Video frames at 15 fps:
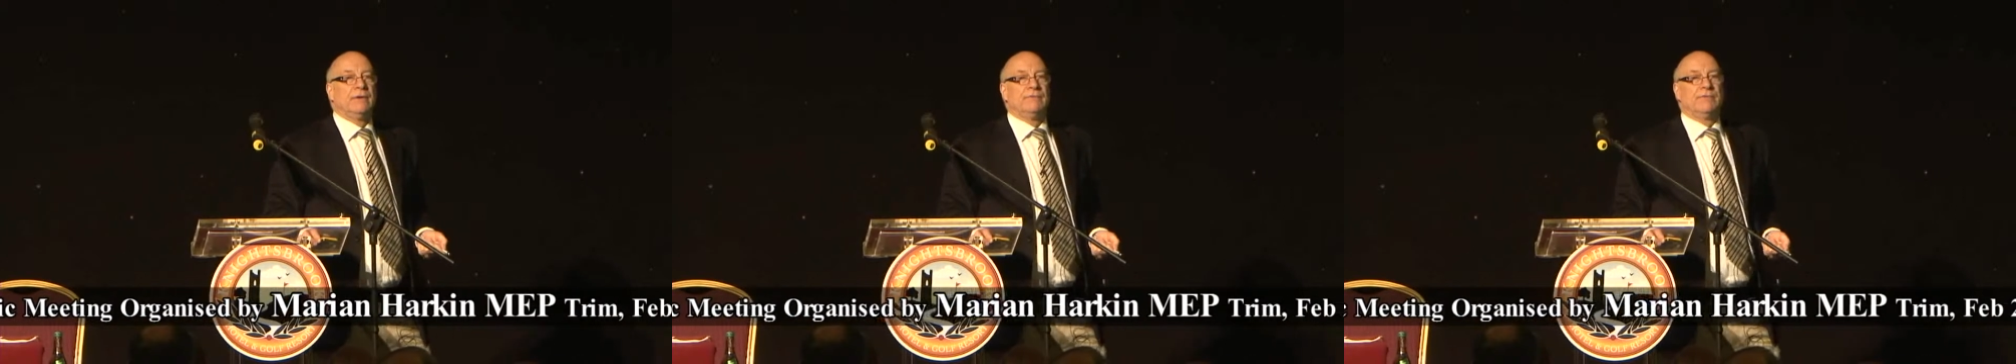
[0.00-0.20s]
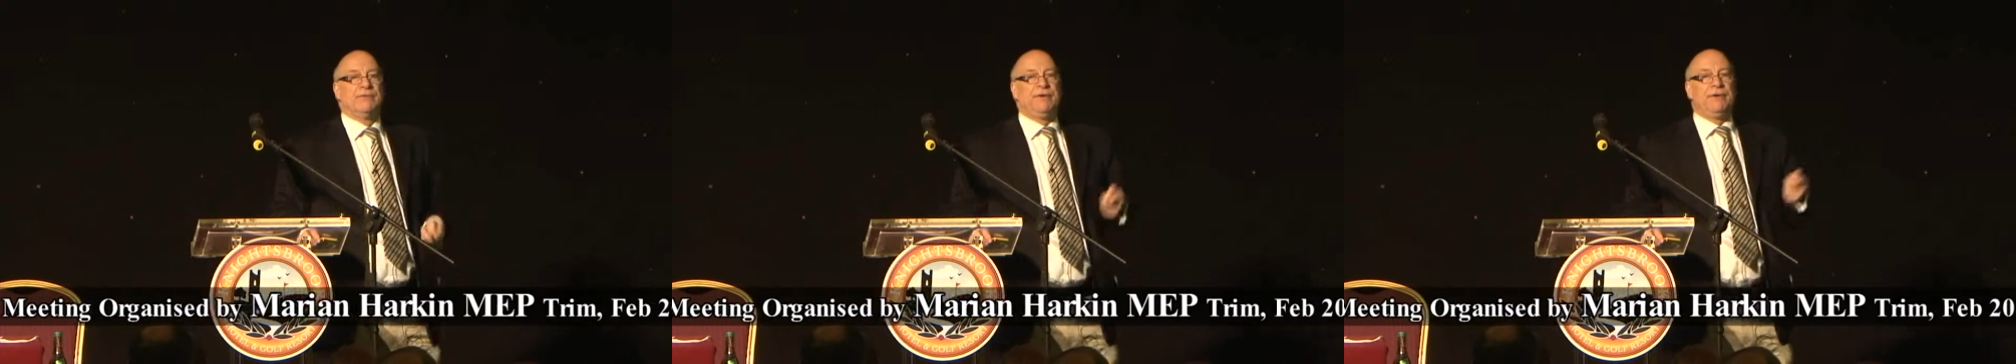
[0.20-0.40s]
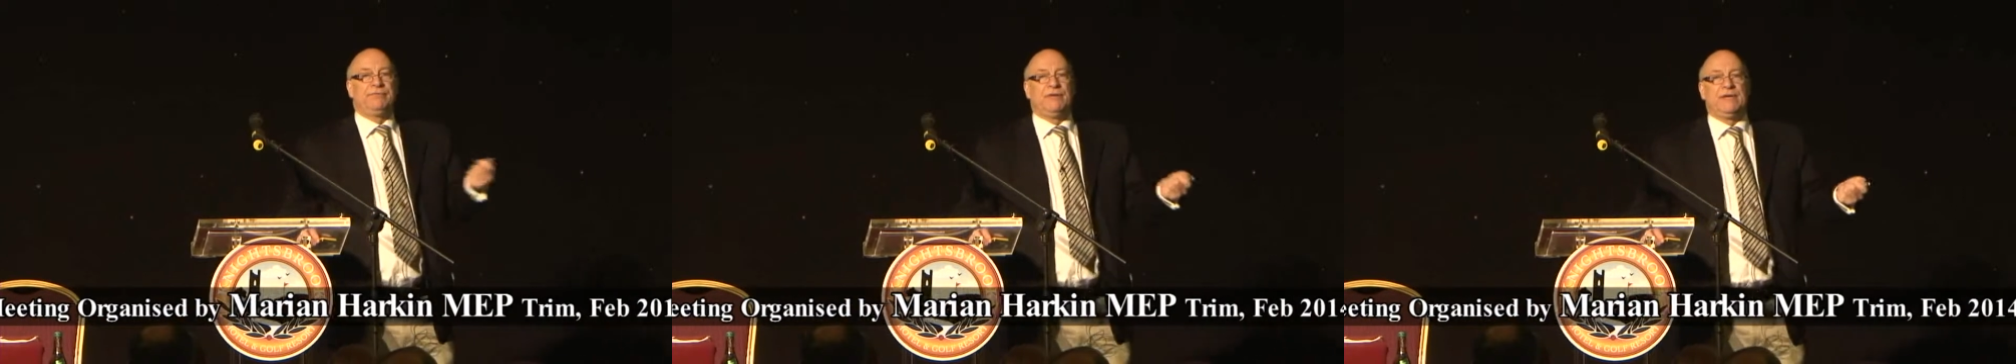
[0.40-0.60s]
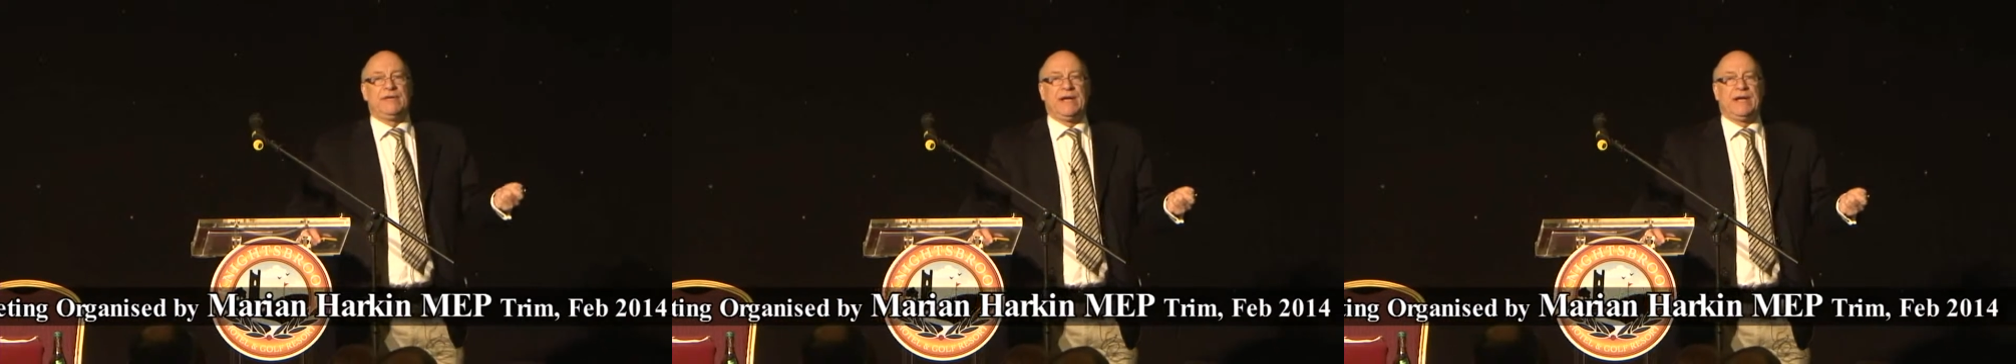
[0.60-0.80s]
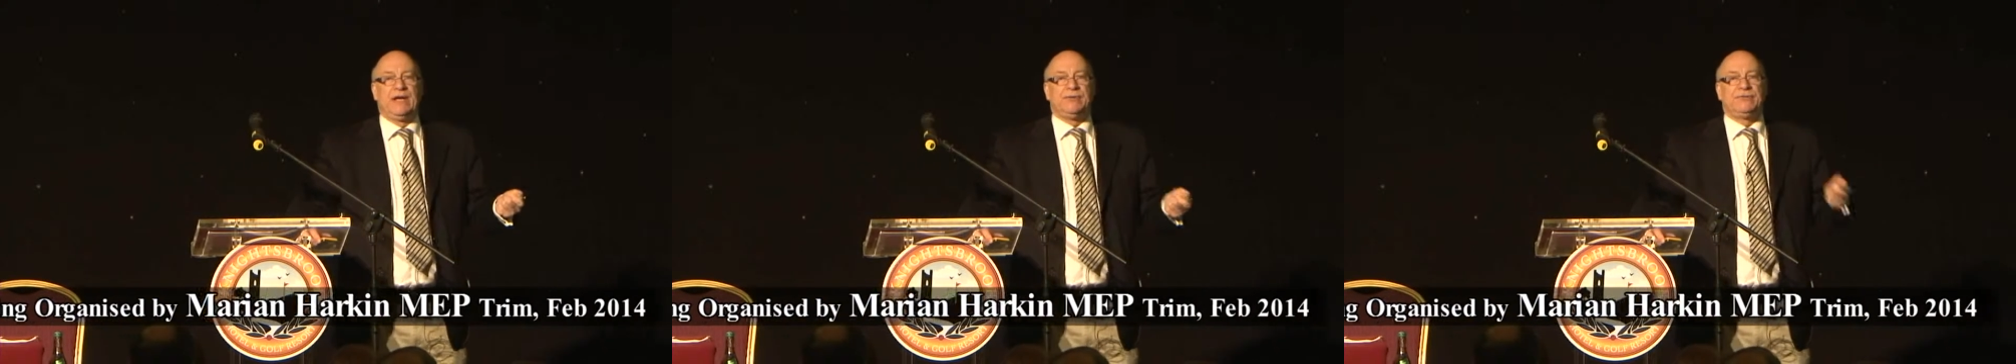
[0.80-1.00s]
For 50
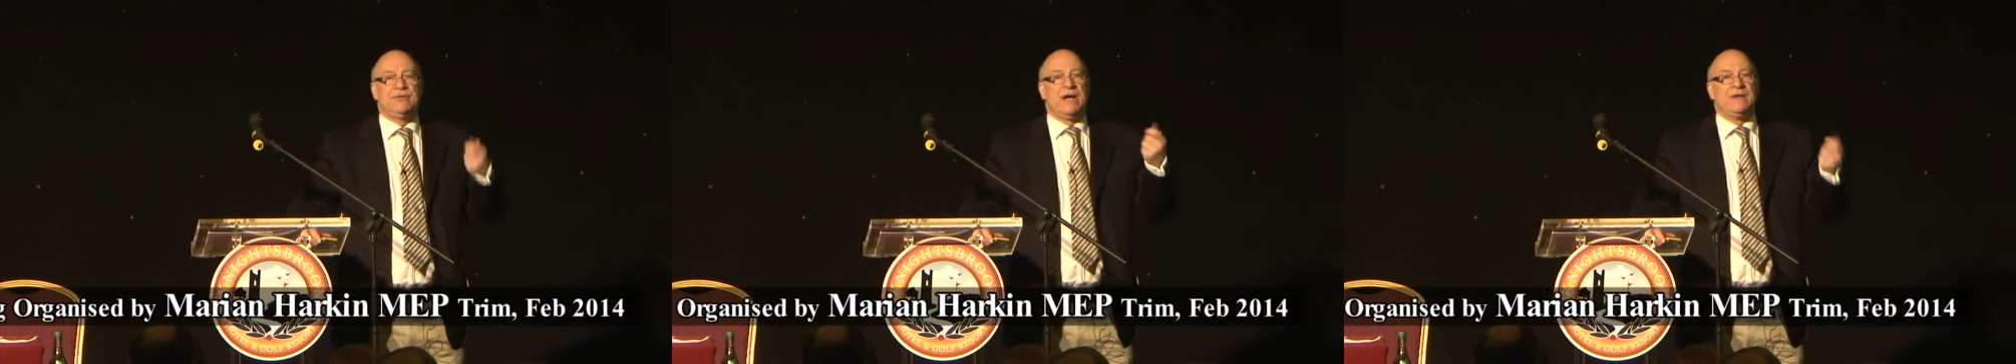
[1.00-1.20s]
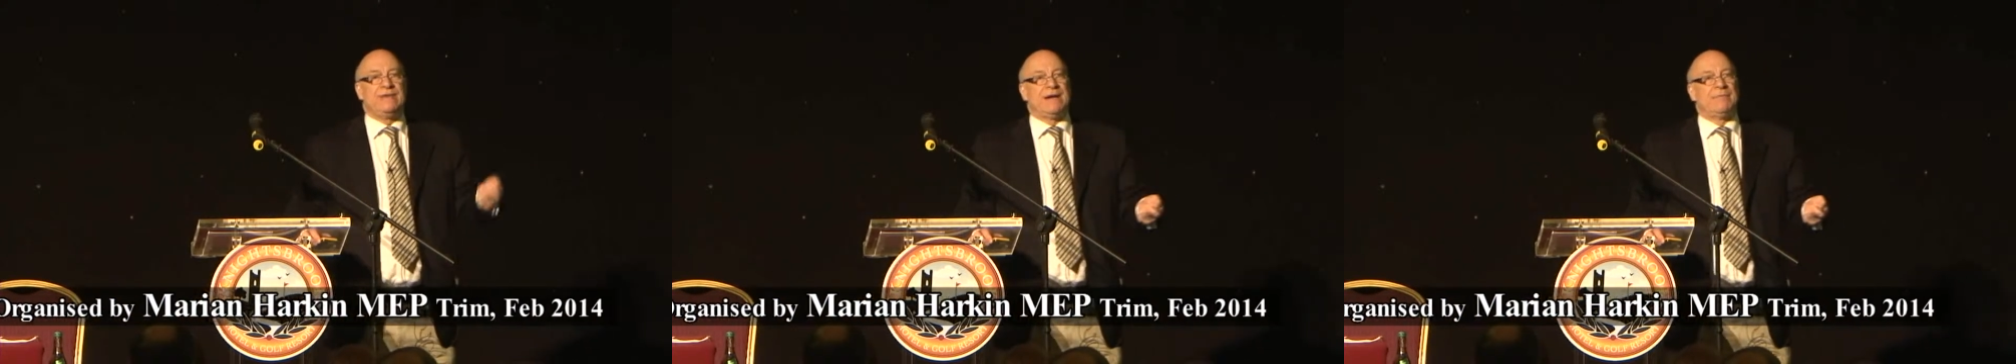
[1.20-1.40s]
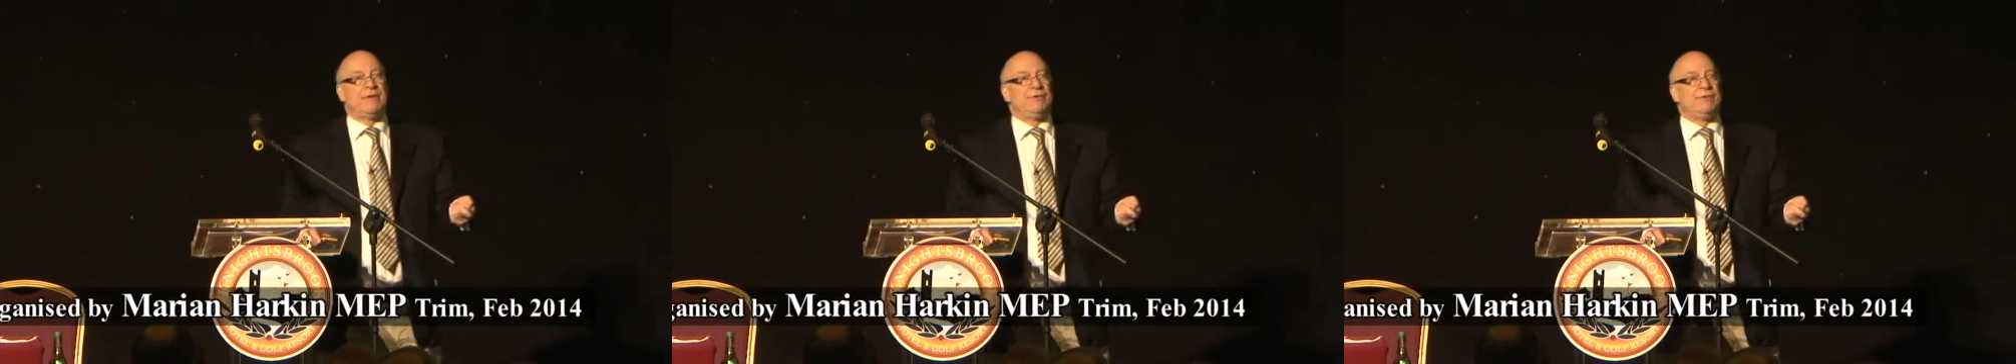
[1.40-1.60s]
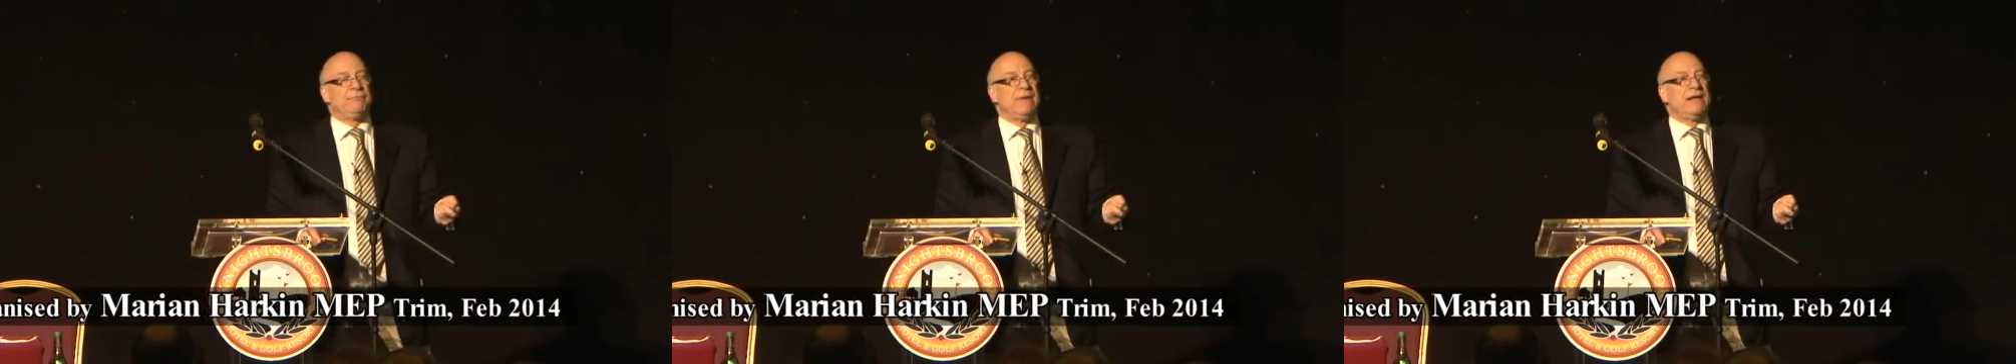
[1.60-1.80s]
years, no damage